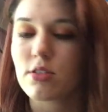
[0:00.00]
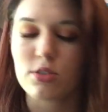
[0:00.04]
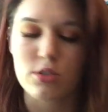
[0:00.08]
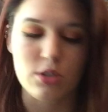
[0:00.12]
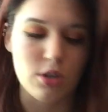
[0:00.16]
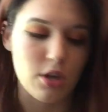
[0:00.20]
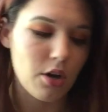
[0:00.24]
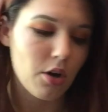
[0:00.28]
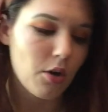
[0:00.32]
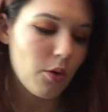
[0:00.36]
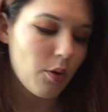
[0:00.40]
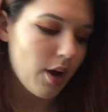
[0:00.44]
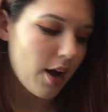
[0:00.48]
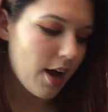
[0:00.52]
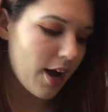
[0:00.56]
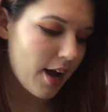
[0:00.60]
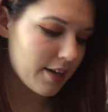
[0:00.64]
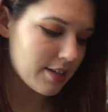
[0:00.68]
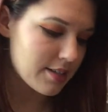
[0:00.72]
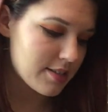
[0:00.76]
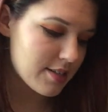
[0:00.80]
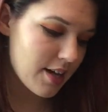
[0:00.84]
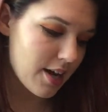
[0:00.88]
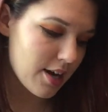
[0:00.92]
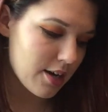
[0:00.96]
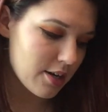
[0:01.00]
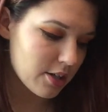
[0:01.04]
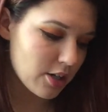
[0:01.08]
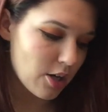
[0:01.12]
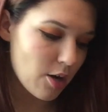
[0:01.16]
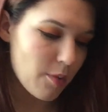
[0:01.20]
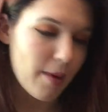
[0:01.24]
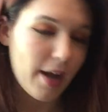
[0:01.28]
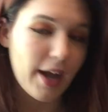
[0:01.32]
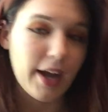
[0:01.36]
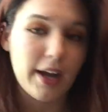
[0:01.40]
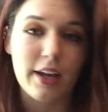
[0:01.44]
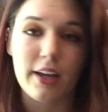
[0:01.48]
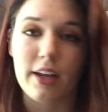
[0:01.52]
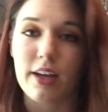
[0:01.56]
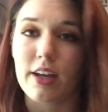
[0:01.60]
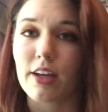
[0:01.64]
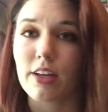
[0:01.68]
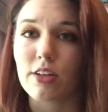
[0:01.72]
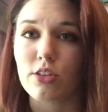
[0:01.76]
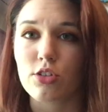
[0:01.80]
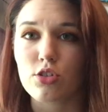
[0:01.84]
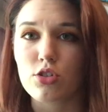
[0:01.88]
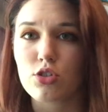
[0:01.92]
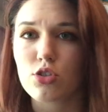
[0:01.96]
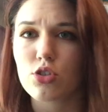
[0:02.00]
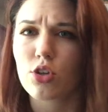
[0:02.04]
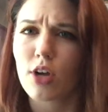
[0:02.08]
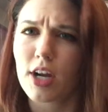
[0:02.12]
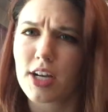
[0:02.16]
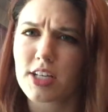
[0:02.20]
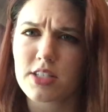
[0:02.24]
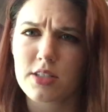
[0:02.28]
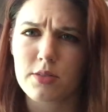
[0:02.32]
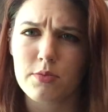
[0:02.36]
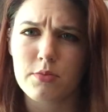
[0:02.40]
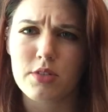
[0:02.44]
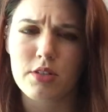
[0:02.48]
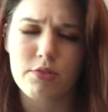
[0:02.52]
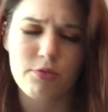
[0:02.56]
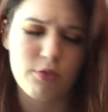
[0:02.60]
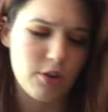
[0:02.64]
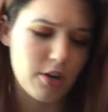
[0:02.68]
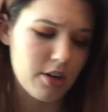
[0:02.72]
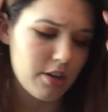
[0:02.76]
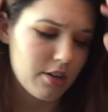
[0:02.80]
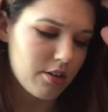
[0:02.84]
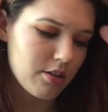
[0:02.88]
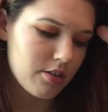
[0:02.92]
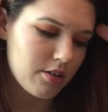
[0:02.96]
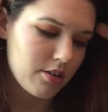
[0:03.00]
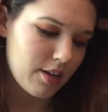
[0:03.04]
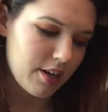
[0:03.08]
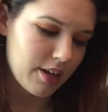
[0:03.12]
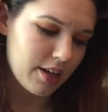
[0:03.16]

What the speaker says: So I decided to go back and just try some different,